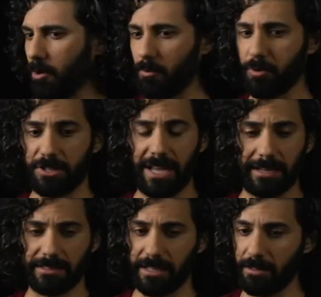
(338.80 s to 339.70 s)

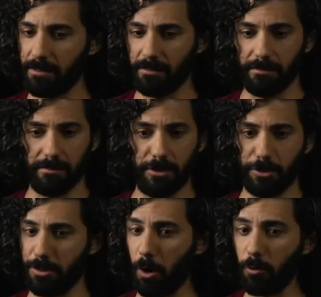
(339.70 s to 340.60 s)
protecting
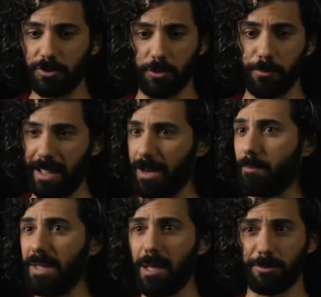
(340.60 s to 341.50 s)
those who may not
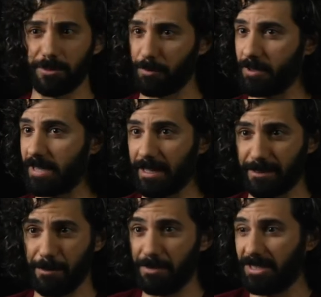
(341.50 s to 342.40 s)
be able to protect
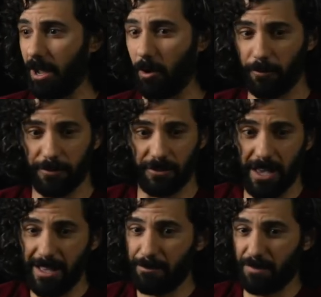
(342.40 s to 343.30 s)
themselves,
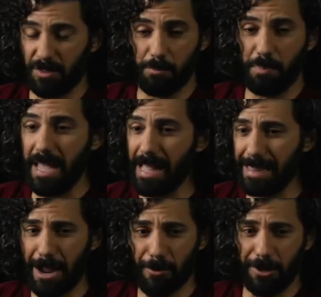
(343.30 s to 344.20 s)
being
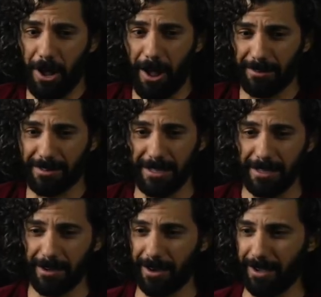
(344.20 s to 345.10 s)
there, not,
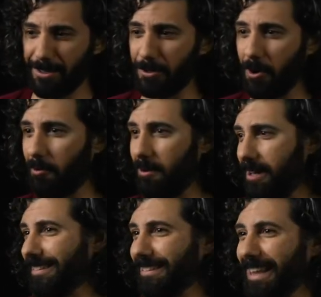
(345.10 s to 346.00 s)
you know,
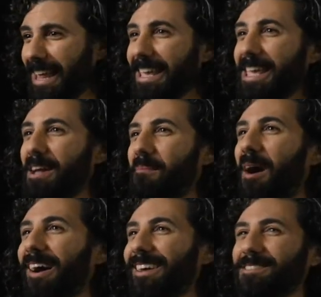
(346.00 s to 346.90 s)
let he
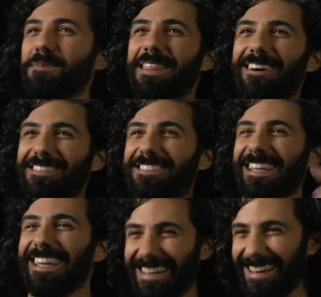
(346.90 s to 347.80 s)
among us without
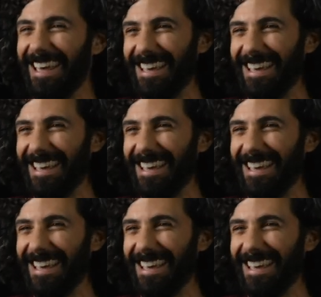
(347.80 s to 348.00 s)
sin